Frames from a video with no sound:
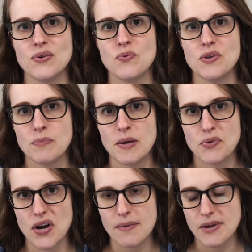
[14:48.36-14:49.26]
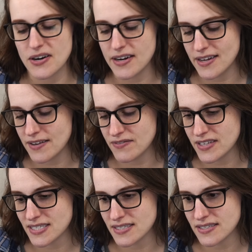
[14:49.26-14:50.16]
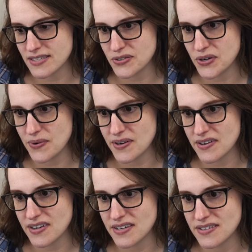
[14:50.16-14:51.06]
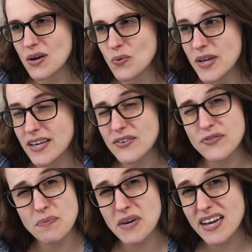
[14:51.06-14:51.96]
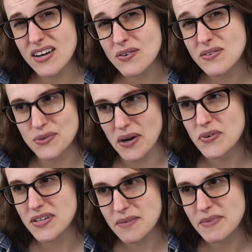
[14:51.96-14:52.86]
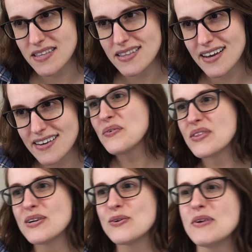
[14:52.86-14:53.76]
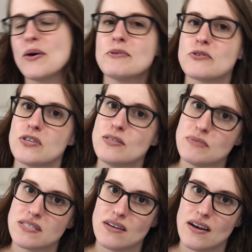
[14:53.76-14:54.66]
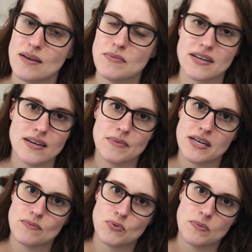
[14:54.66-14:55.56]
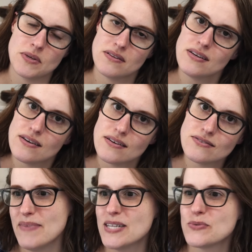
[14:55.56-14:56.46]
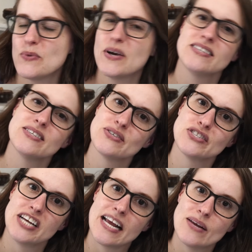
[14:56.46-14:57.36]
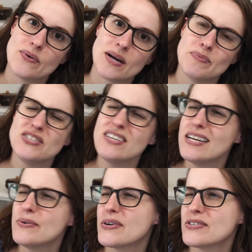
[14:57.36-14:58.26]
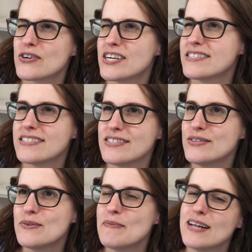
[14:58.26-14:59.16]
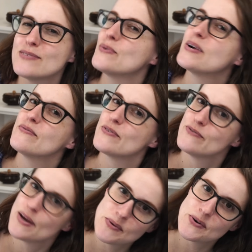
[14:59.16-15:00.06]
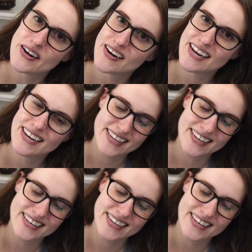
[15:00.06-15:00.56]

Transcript: with my primary if this is still going on a week from now. Do I really mean that? Well, it'll be almost Christmas time. I can't make an appointment then. Might as well wait till January, but January's crazy too. Might as well wait for February.